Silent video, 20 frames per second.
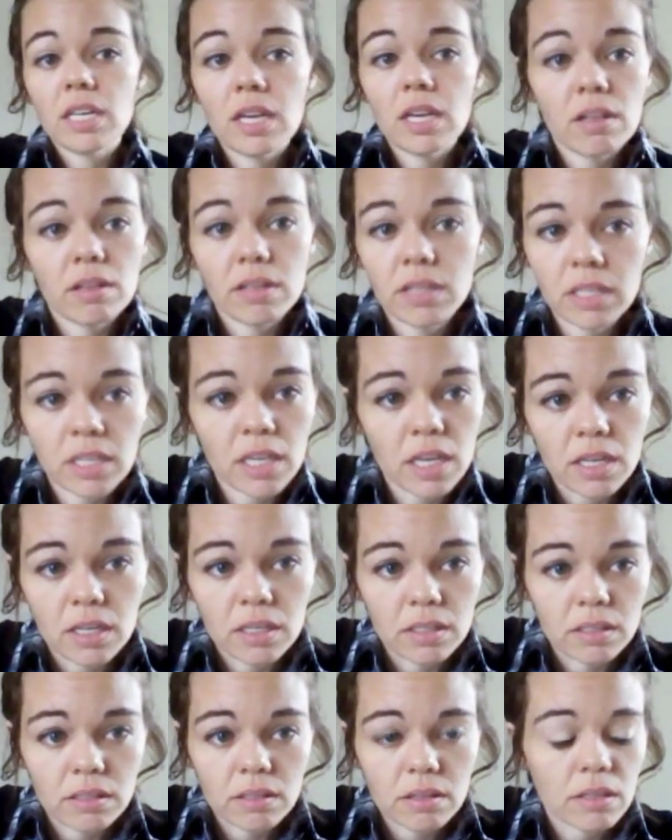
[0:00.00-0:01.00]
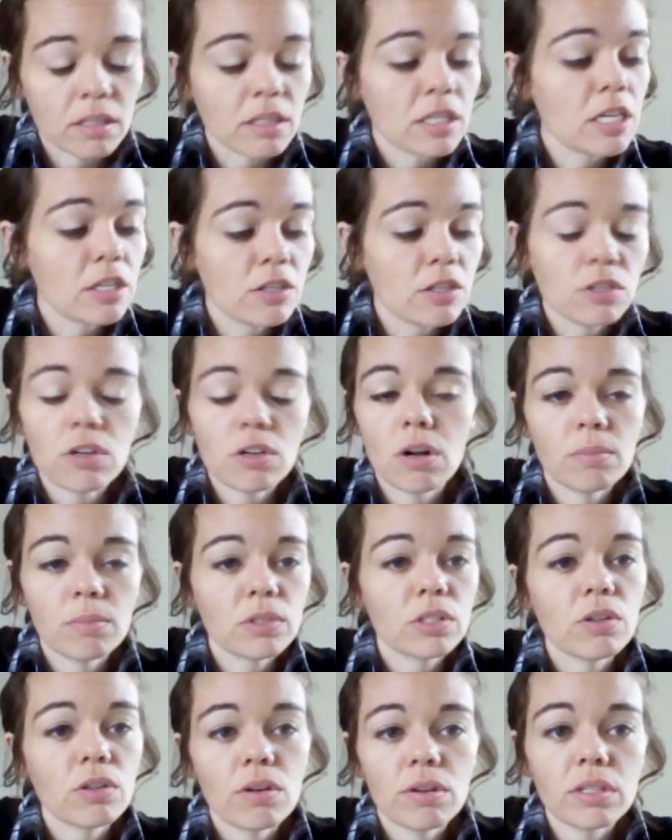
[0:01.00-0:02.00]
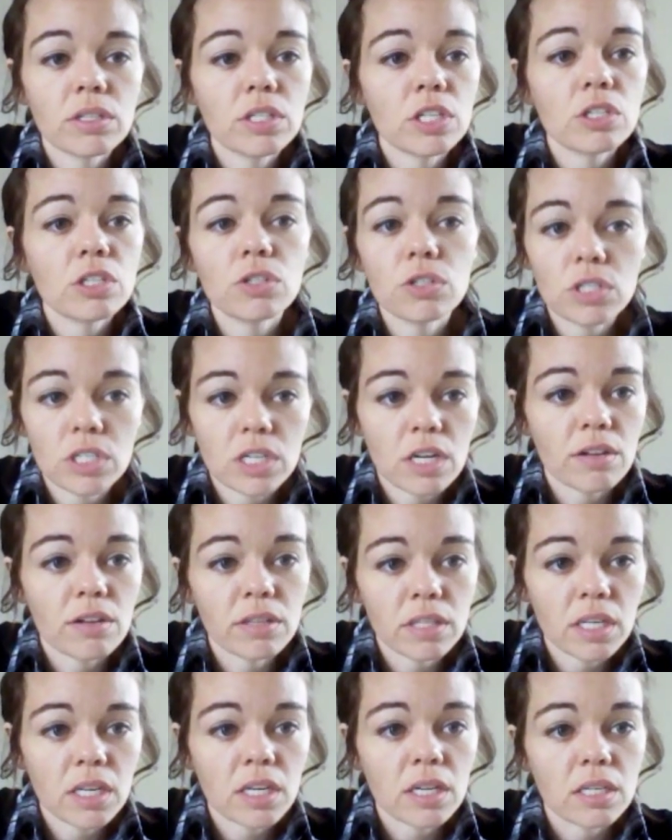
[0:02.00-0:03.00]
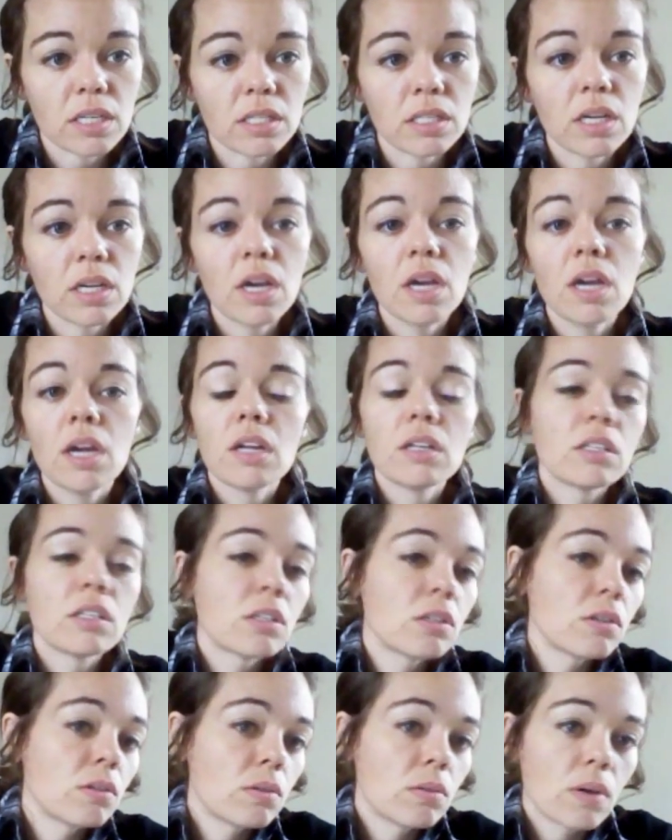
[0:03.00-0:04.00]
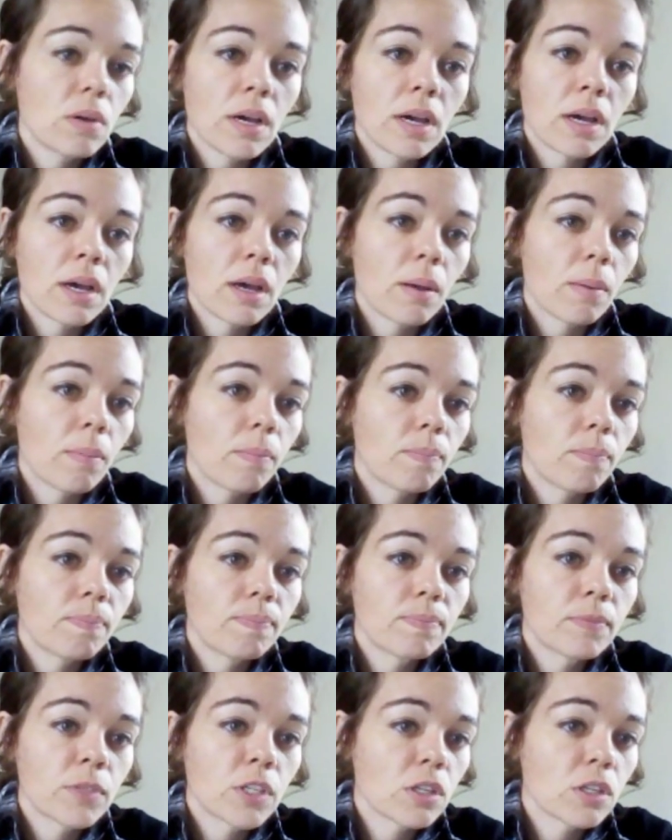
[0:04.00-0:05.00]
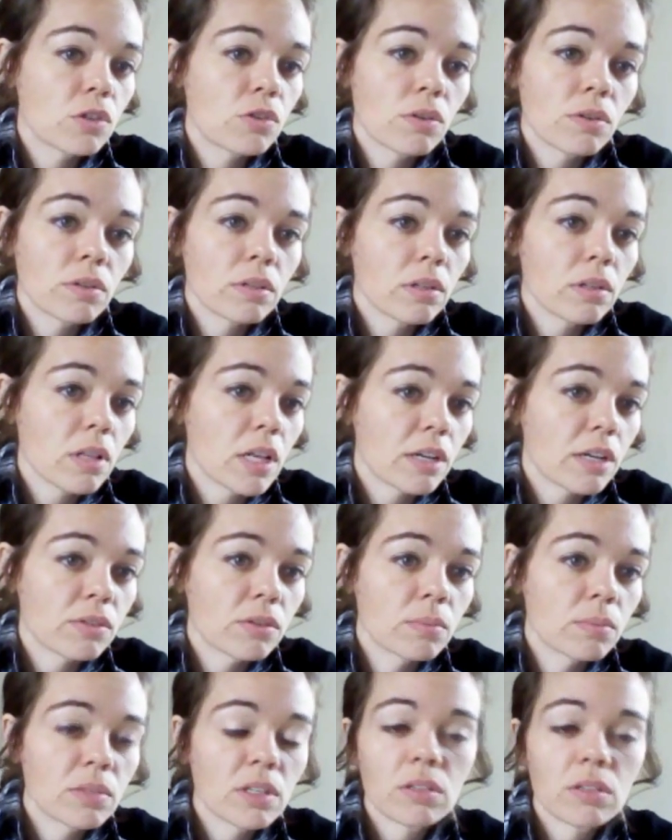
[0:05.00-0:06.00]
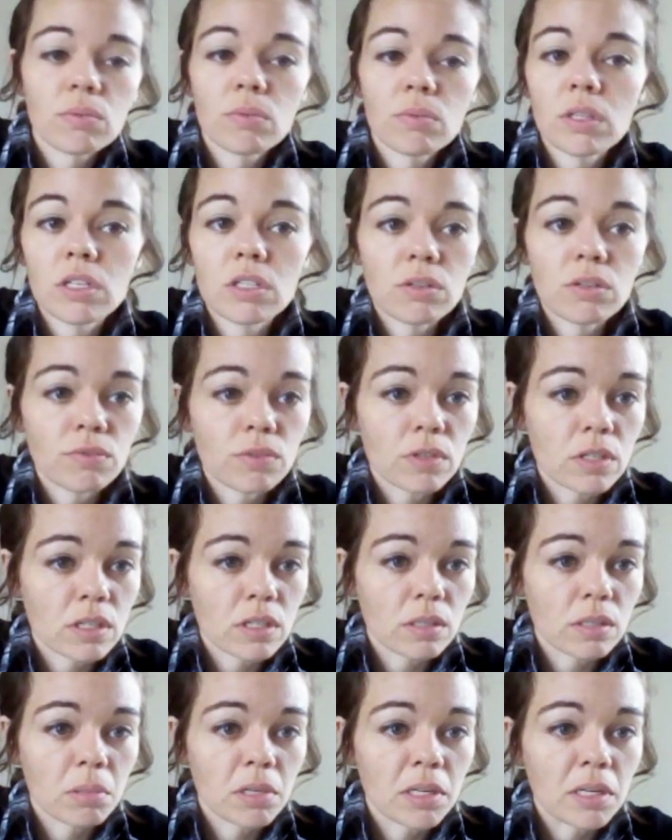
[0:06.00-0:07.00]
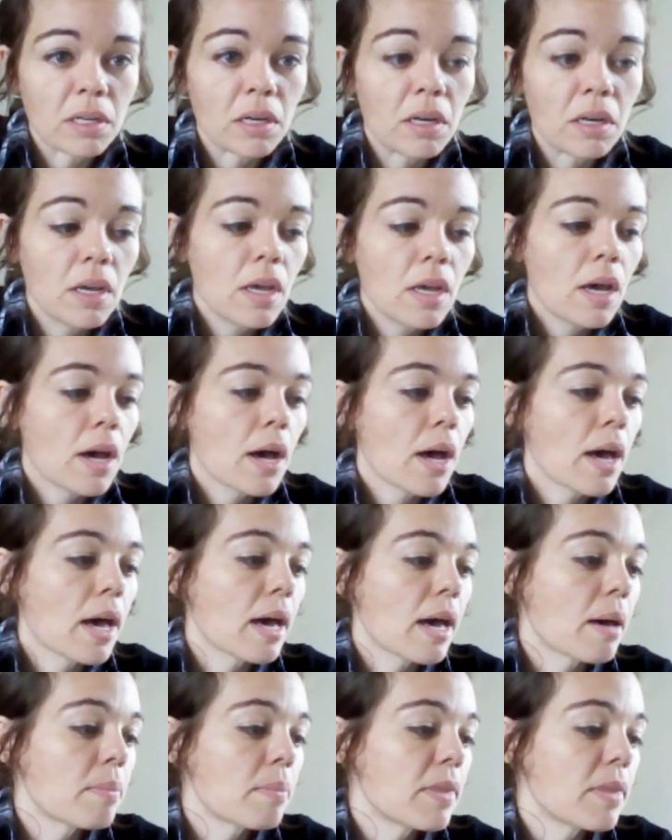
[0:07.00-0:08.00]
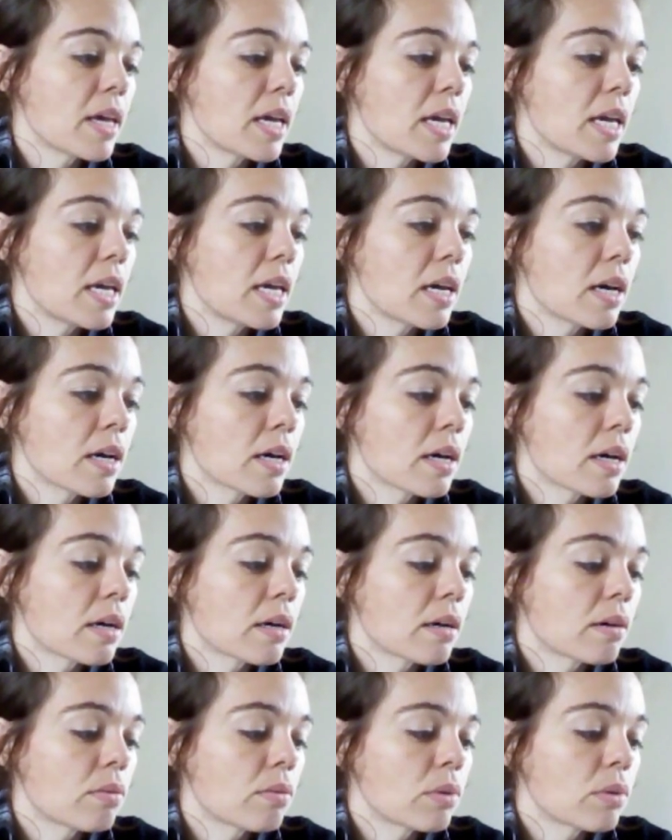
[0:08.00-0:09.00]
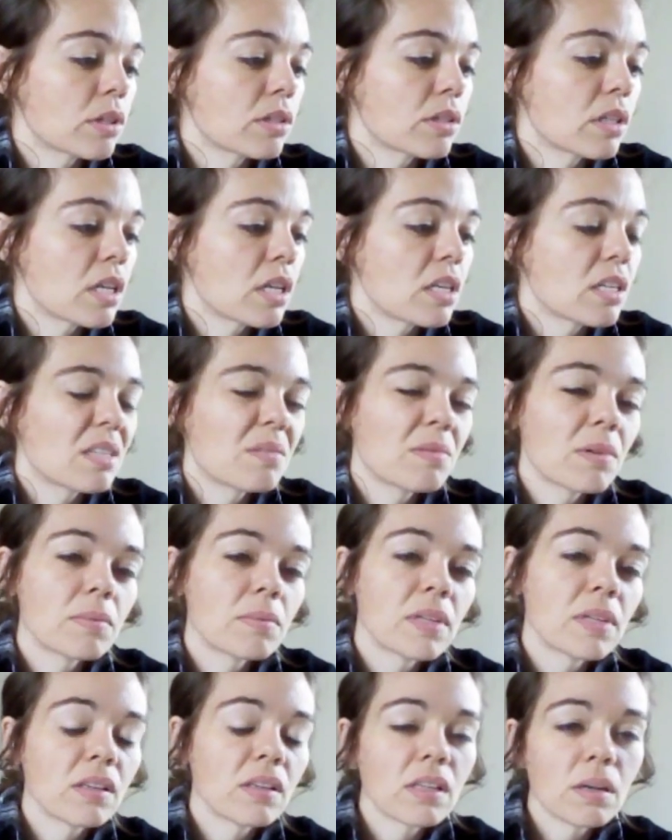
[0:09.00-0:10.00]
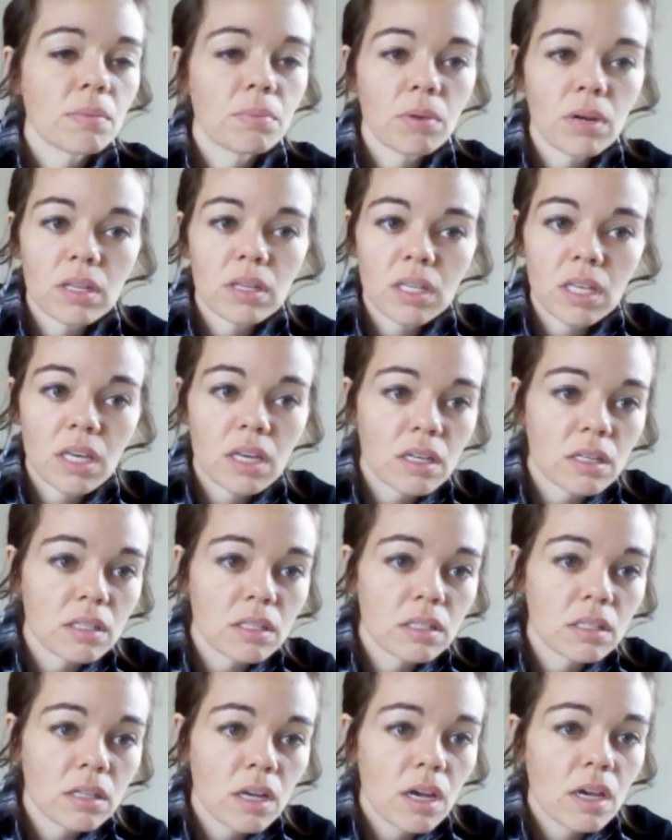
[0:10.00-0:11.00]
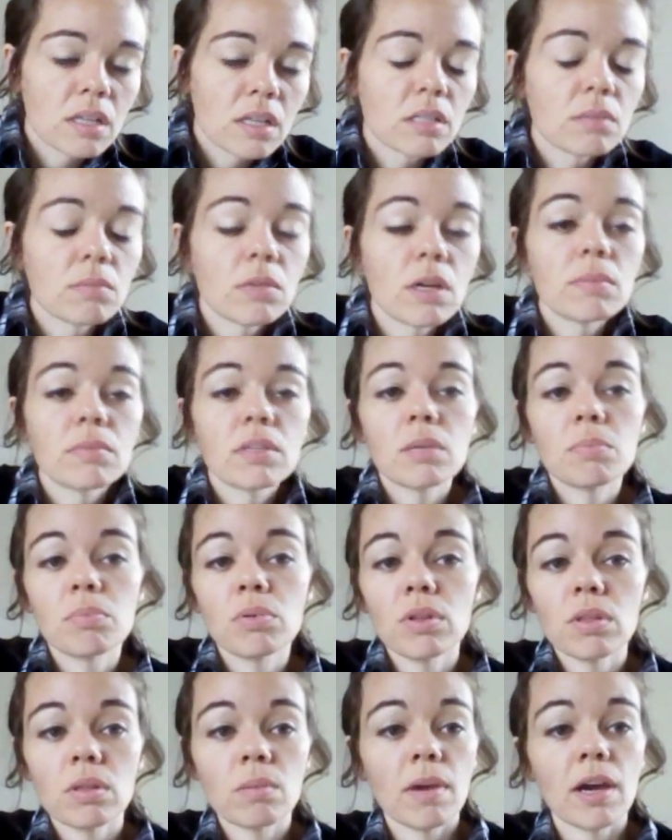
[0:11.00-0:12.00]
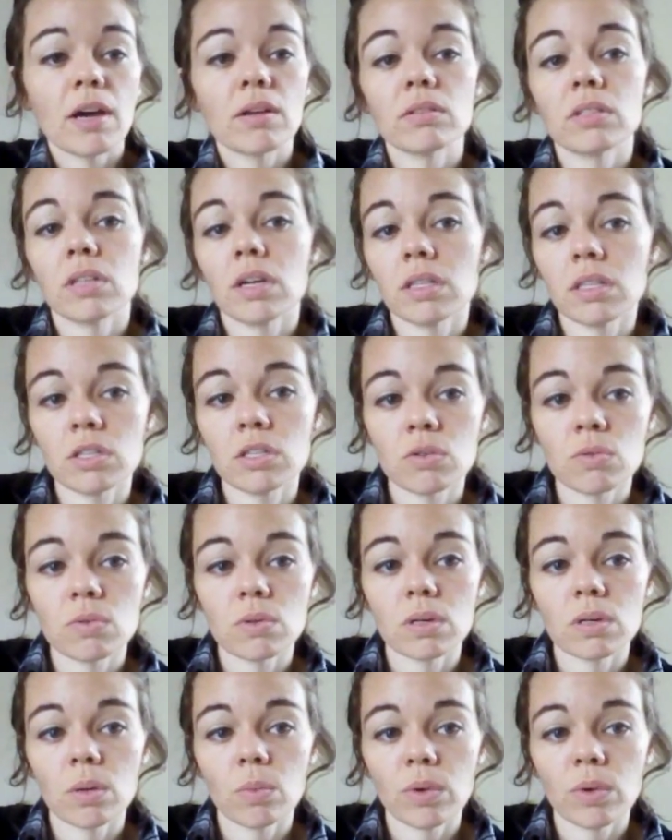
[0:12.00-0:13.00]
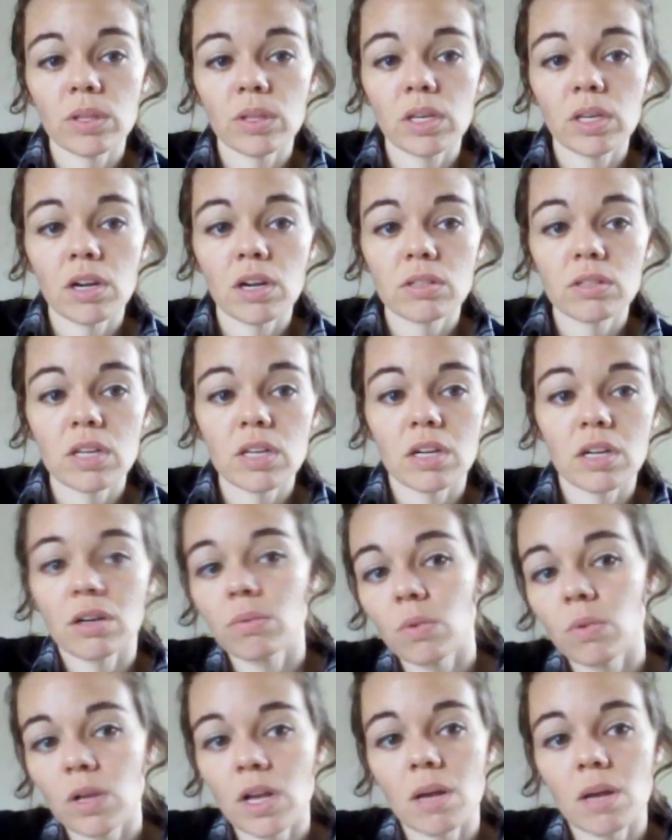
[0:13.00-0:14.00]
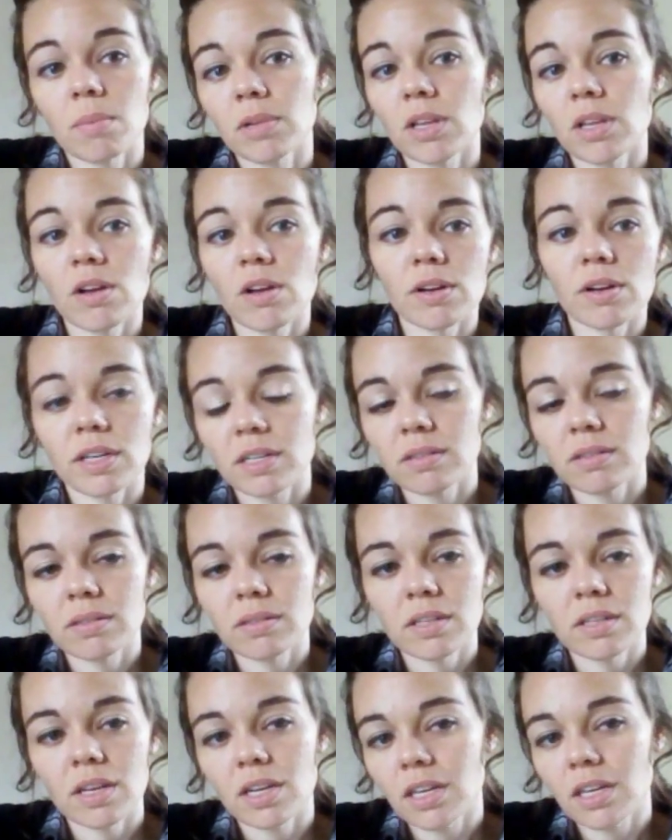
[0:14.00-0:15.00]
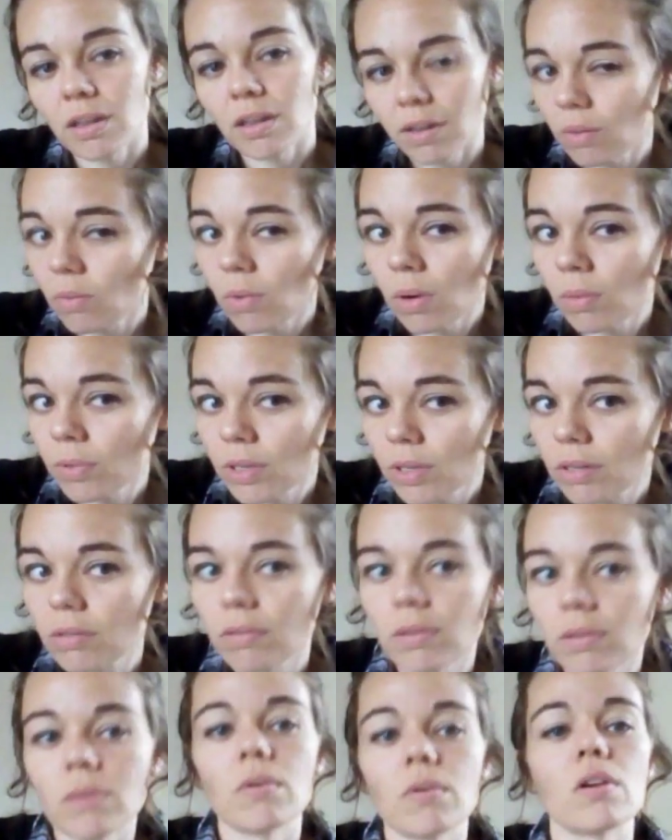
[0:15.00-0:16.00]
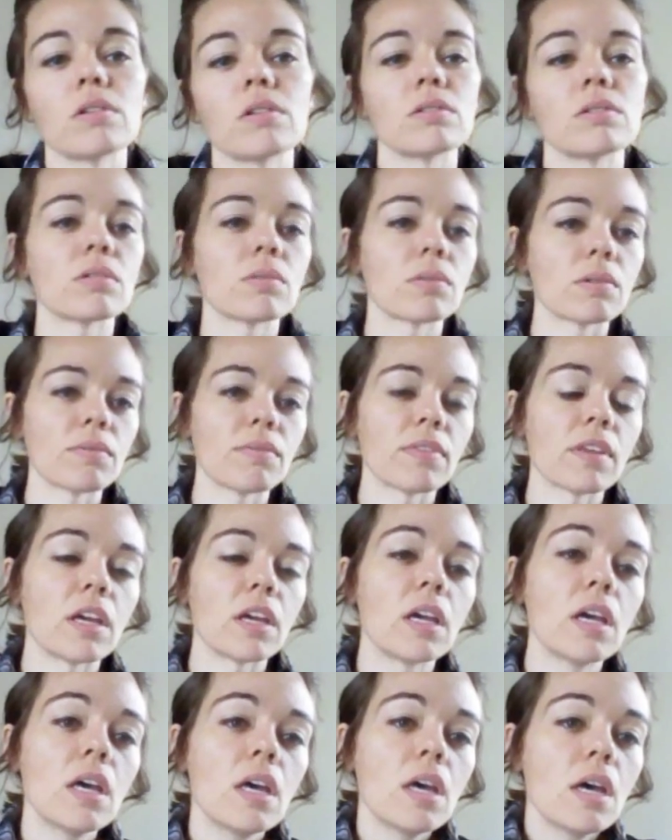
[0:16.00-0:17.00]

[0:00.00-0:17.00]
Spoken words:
yell at the kids. Almost all the teachers yell at the kids to control their classrooms. That's what they do for discipline. What else? Sometimes they separate the kids. Sometimes they put them outside the door where the caretaker will come along and say, what were you doing wrong, sort of thing.